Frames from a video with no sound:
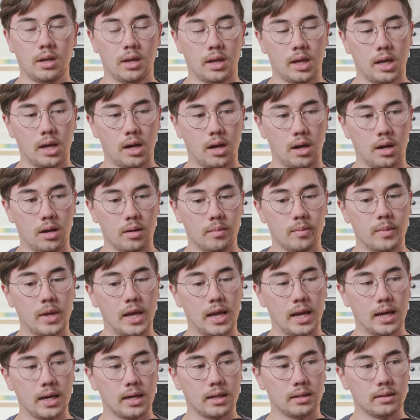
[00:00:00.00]

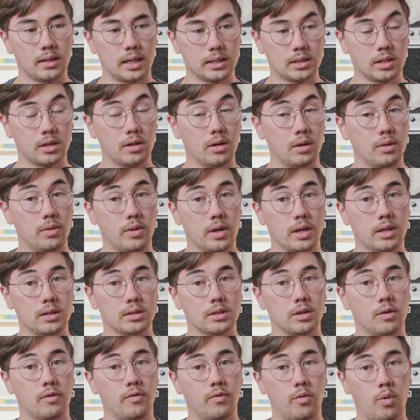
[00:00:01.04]
And that's a good thing.
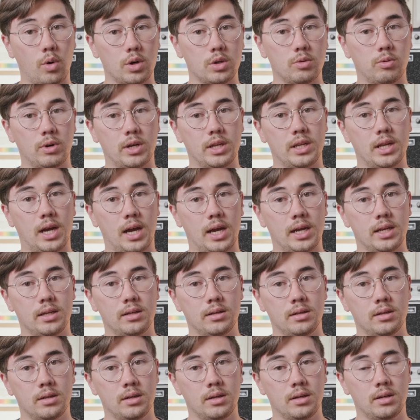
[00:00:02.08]
So
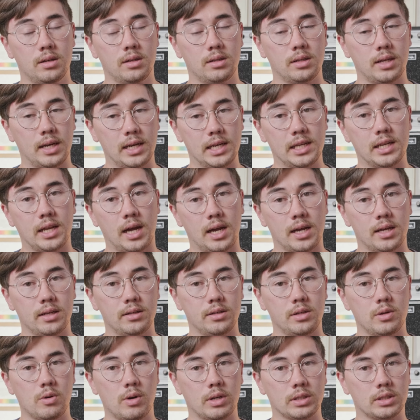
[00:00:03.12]

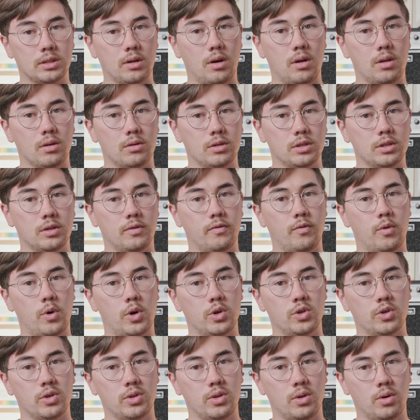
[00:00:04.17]
$429.99 US dollars, so
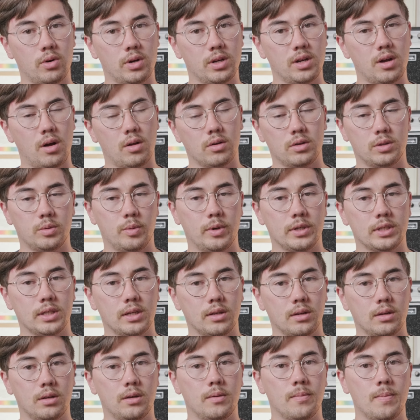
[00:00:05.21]
$430
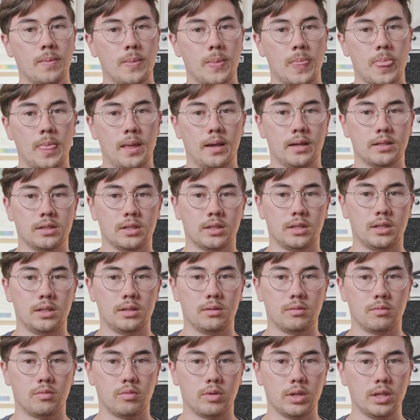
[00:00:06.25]
basically. It's
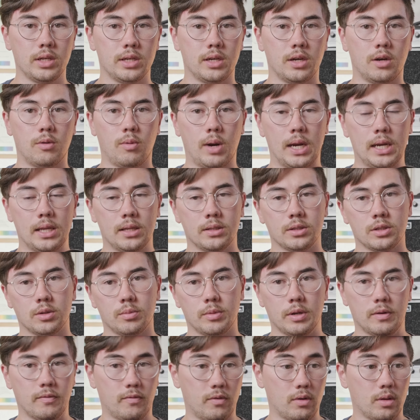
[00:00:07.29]
really a great
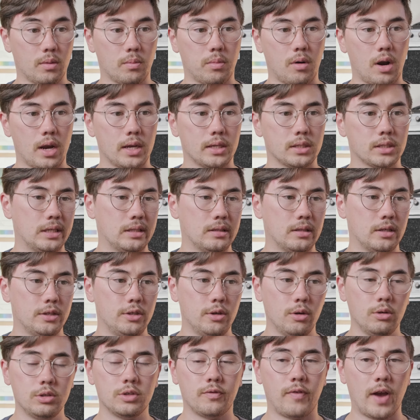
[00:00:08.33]
instrument for the price. The
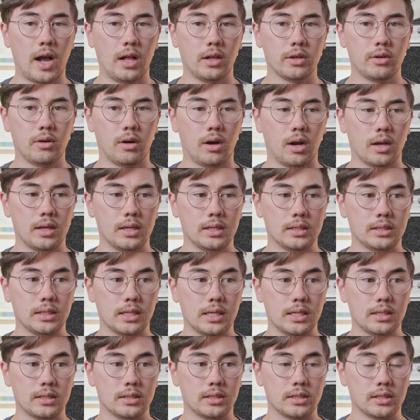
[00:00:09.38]
used value is
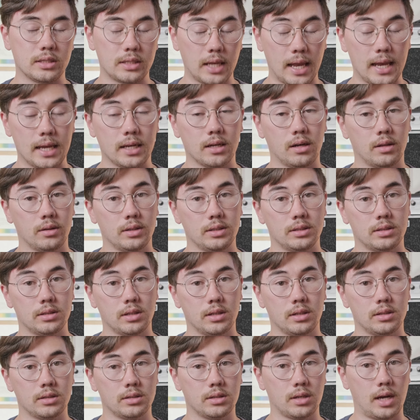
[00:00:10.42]
insane on these
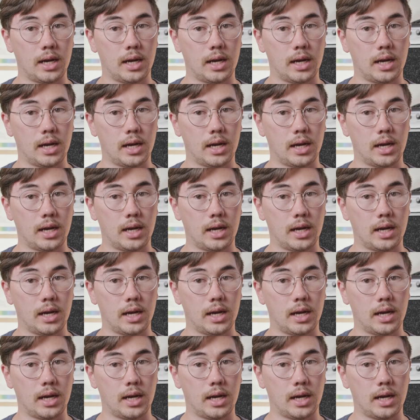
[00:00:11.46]
things.